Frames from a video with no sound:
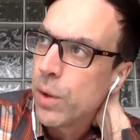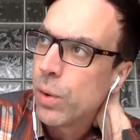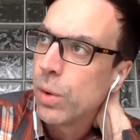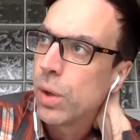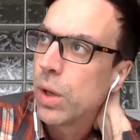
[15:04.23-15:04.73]

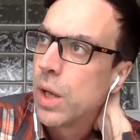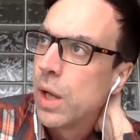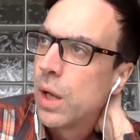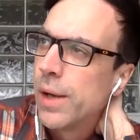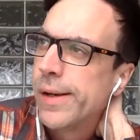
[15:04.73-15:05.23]
whole
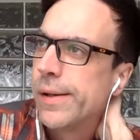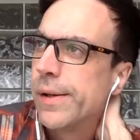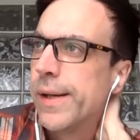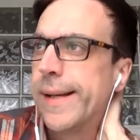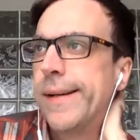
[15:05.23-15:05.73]

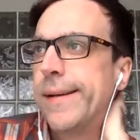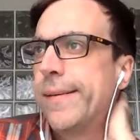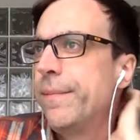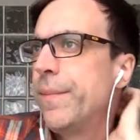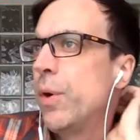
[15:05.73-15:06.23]

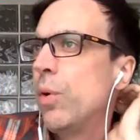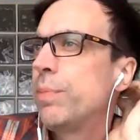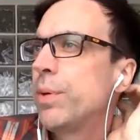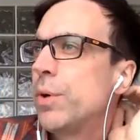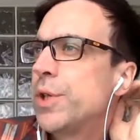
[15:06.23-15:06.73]

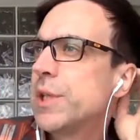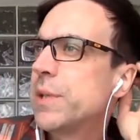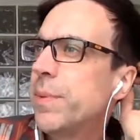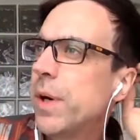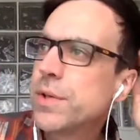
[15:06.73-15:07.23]
approaching
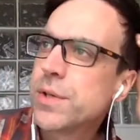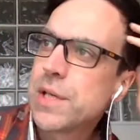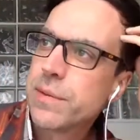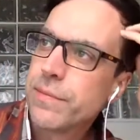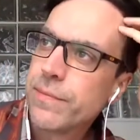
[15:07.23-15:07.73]
sponsors
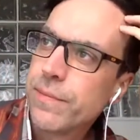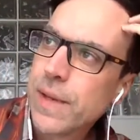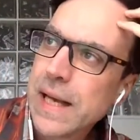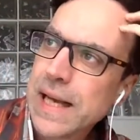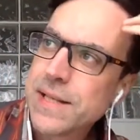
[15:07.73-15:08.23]

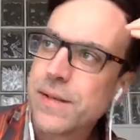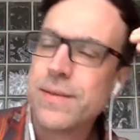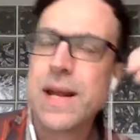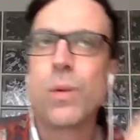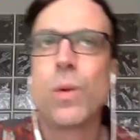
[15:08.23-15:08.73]
as a
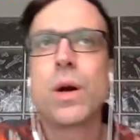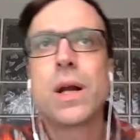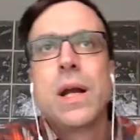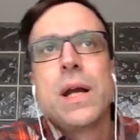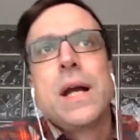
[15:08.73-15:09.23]

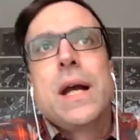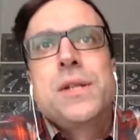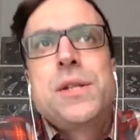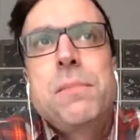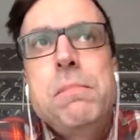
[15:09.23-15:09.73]
network.
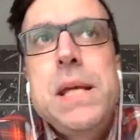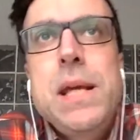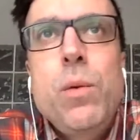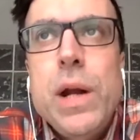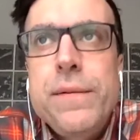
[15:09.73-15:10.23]
To
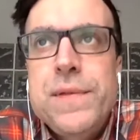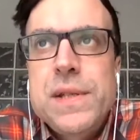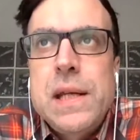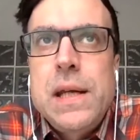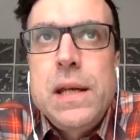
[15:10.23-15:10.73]
me, what I've
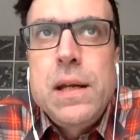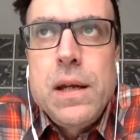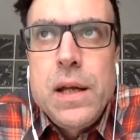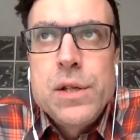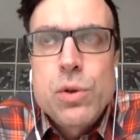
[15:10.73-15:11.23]
seen
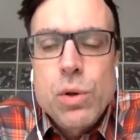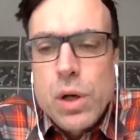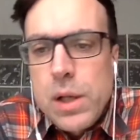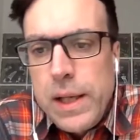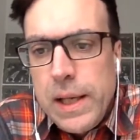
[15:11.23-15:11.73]

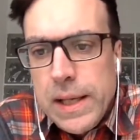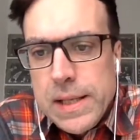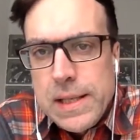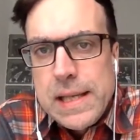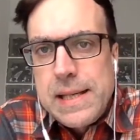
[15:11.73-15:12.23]
historically
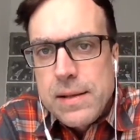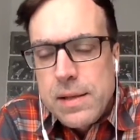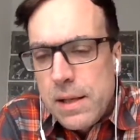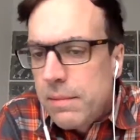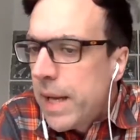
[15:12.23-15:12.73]
is it
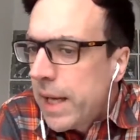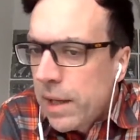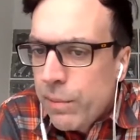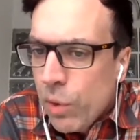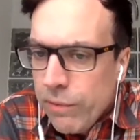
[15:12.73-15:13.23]
doesn't make
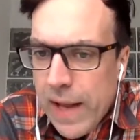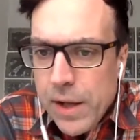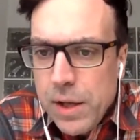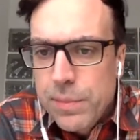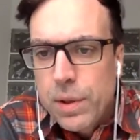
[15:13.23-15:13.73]
it more
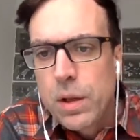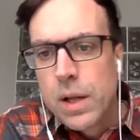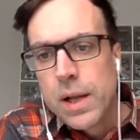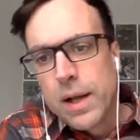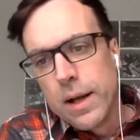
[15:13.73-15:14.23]
valuable.
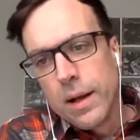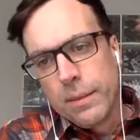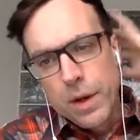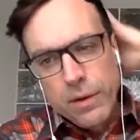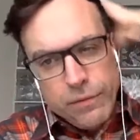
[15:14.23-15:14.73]

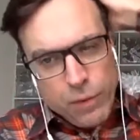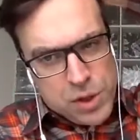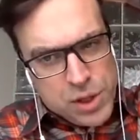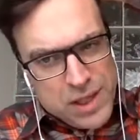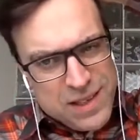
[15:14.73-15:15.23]

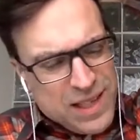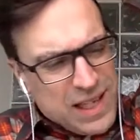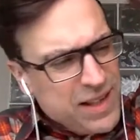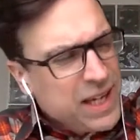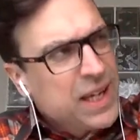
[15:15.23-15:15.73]
Unfortunately,
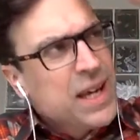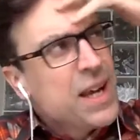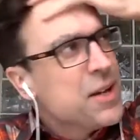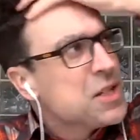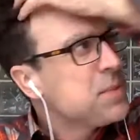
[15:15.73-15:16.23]
like
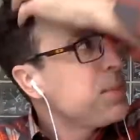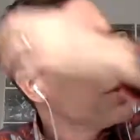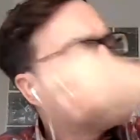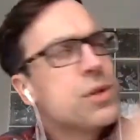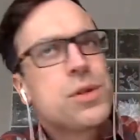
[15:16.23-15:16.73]

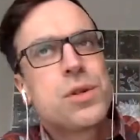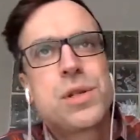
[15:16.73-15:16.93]
sponsors